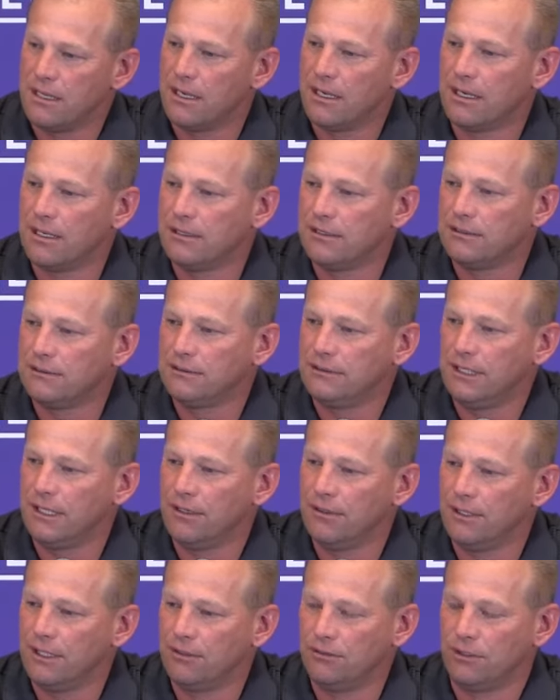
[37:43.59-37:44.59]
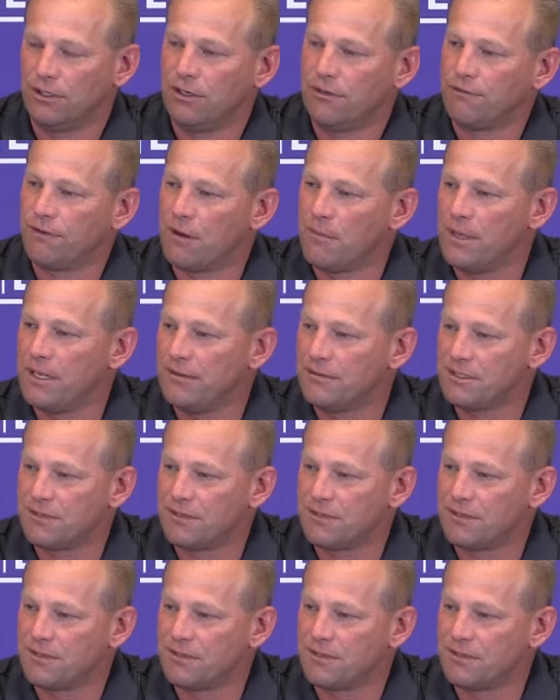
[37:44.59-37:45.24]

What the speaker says: he'll learn from it.